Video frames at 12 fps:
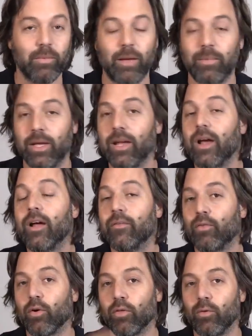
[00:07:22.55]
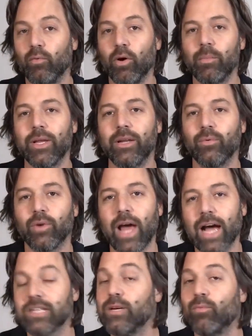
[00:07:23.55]
Maybe for the woman, it will
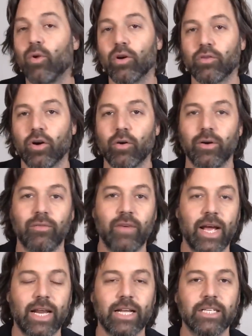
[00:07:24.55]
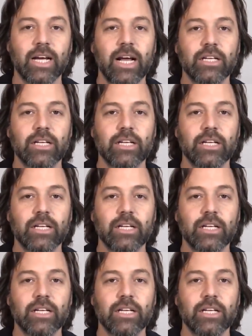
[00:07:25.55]
actually work to her advantage,